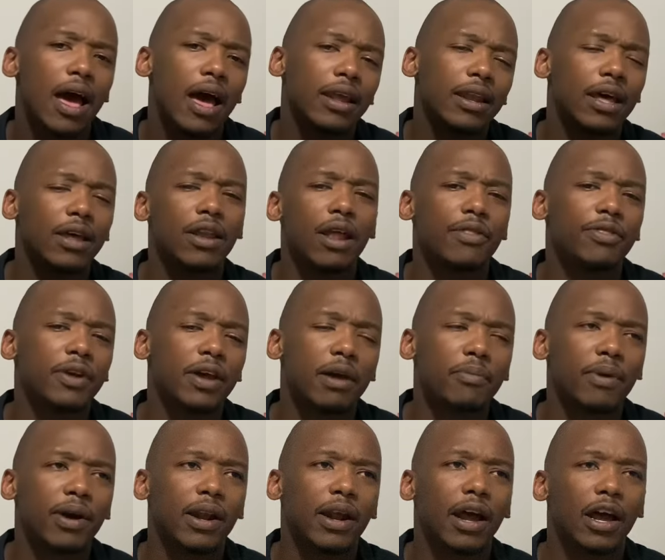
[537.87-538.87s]
now that I think
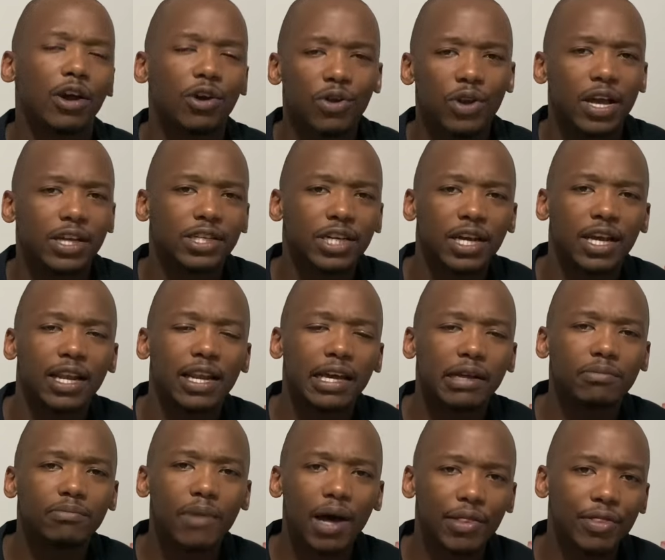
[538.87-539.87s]
about it, I could actually
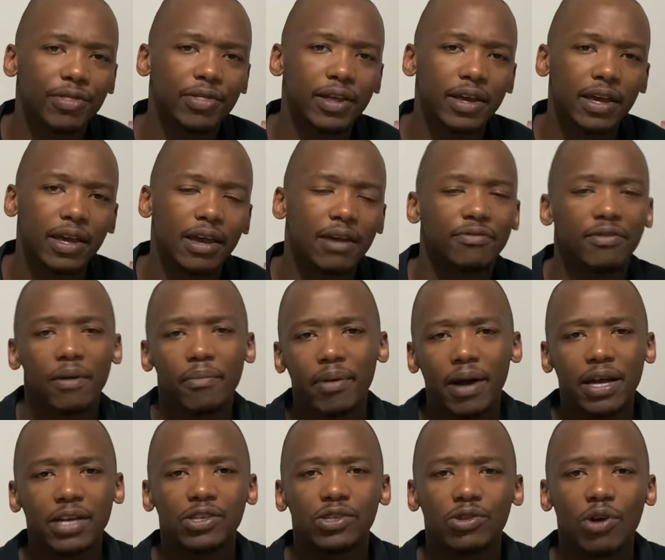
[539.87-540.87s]
collect monthly. If I
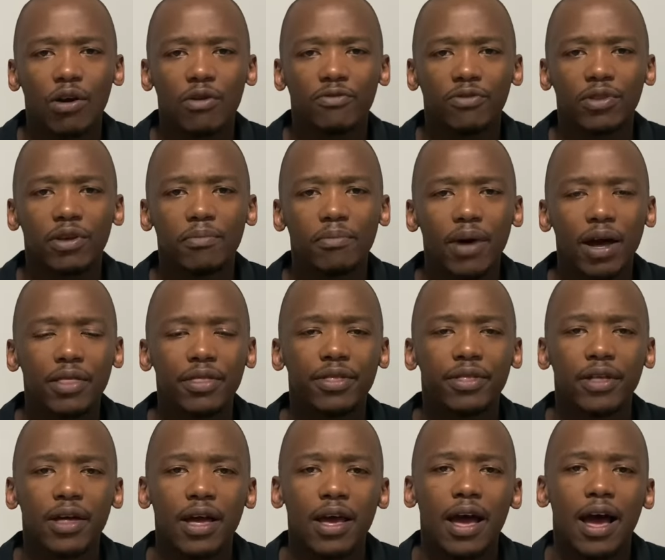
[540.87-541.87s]
buy stock for the month,
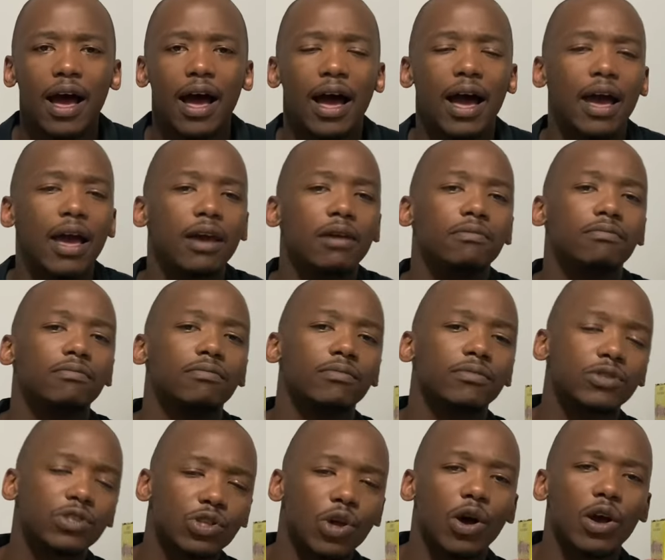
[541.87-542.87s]
I
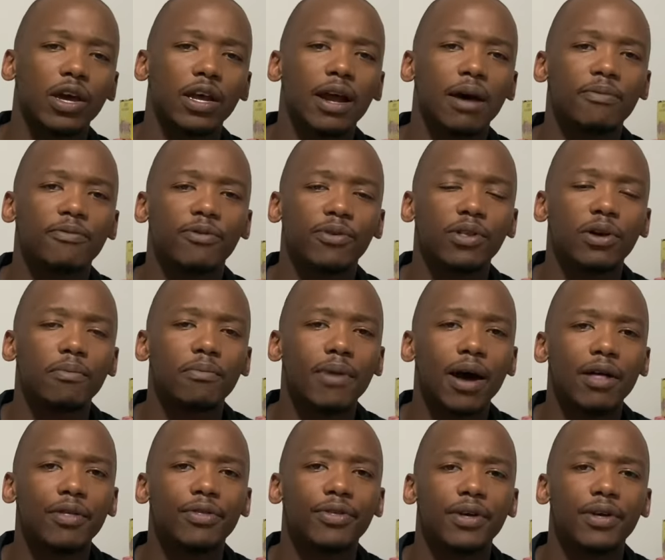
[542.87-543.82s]
stock it up for the month,